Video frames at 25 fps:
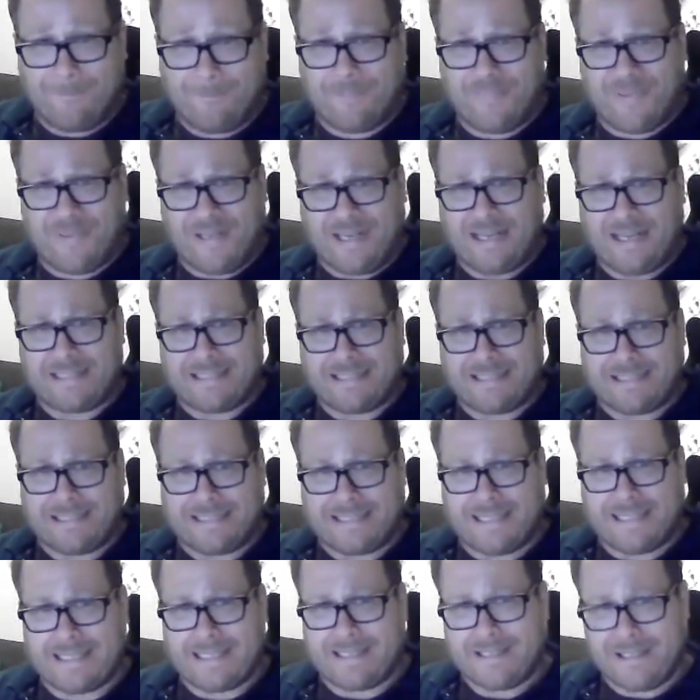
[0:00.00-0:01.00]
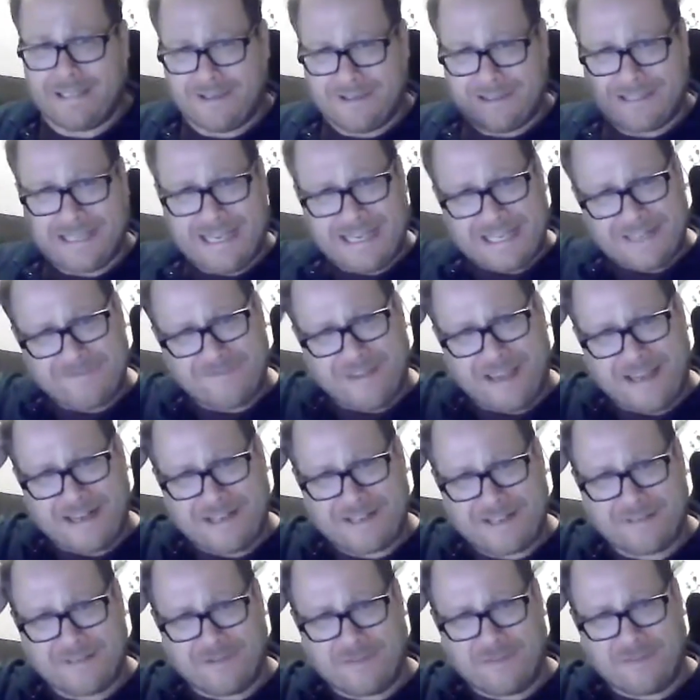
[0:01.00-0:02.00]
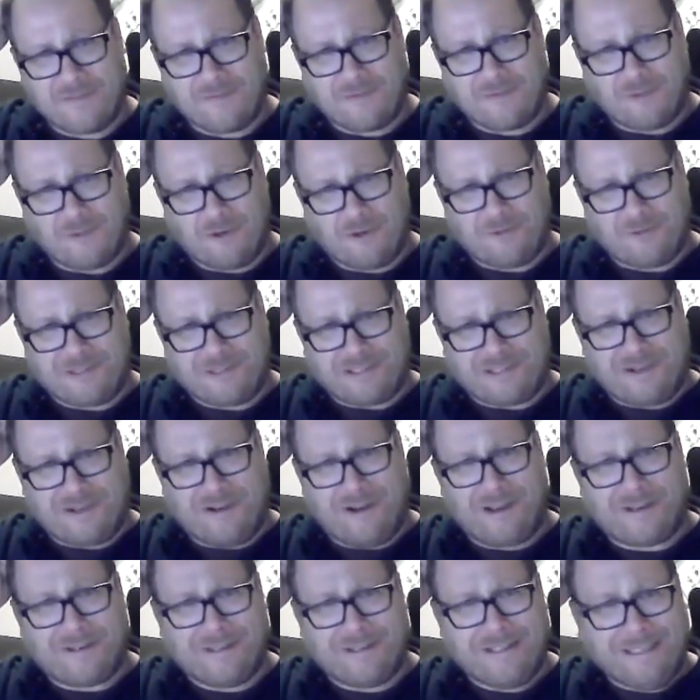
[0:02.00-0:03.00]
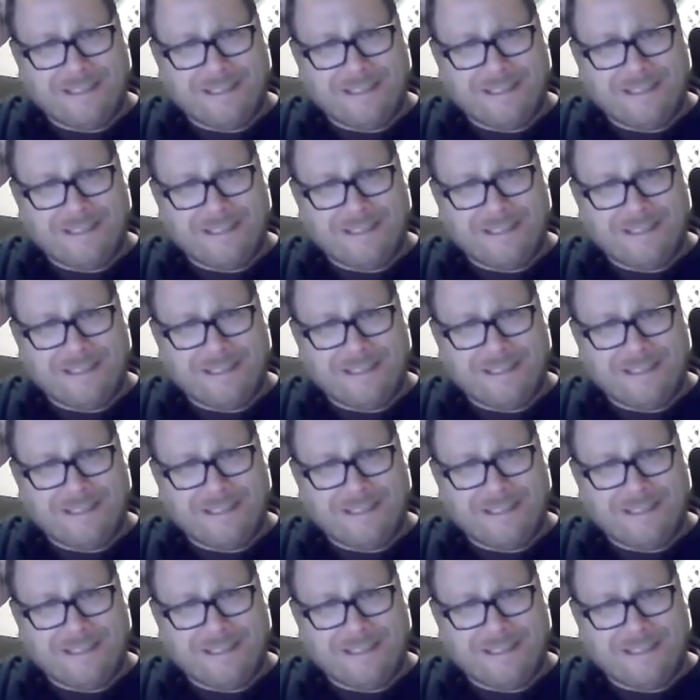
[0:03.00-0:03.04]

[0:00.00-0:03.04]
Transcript: but I did get in there and take advantage of it before it was gone.